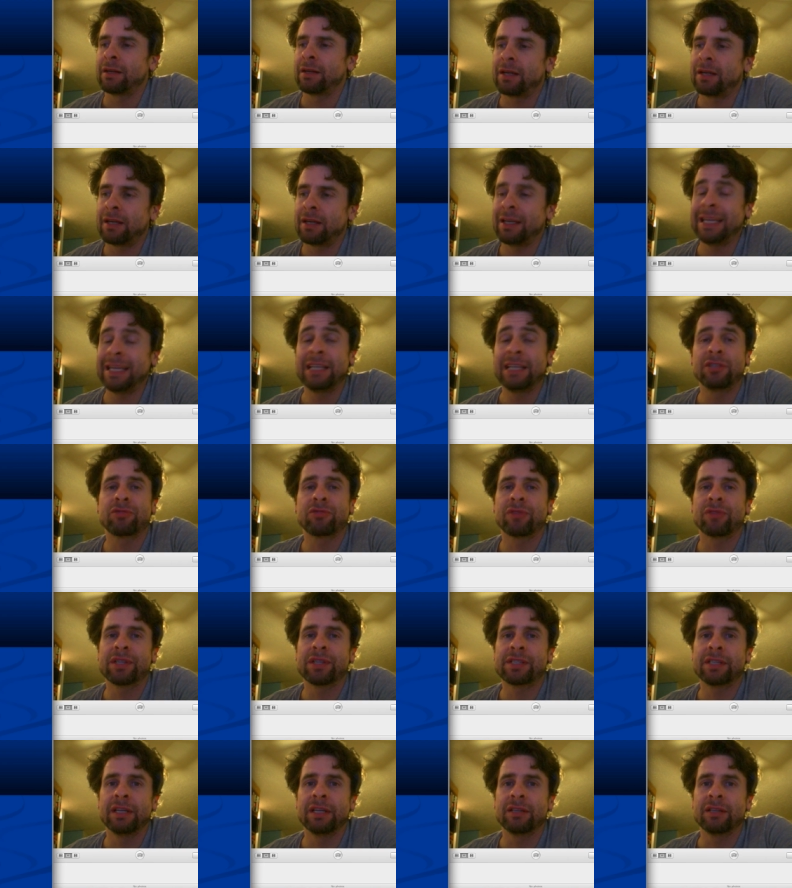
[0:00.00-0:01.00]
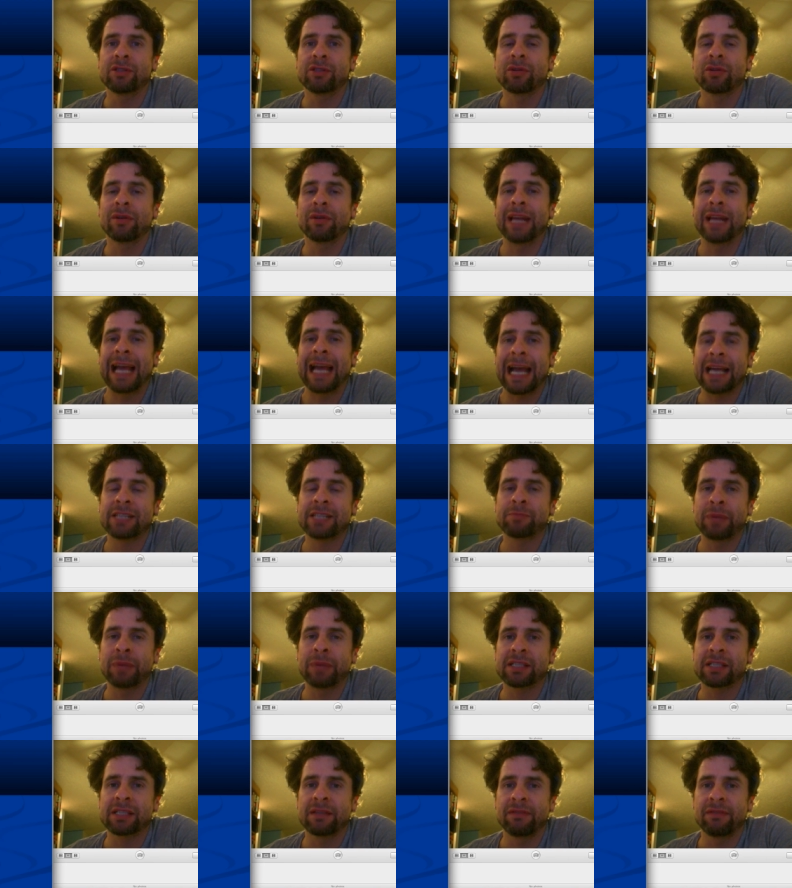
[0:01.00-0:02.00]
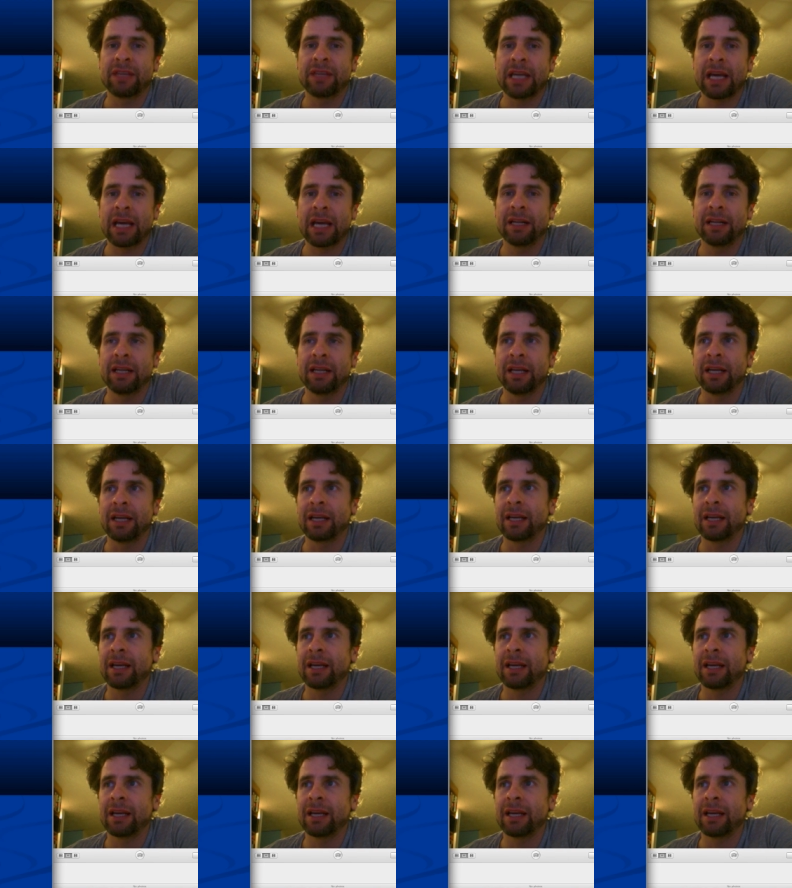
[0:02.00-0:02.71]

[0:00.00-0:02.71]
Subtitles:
interest in certain aspects of the editing.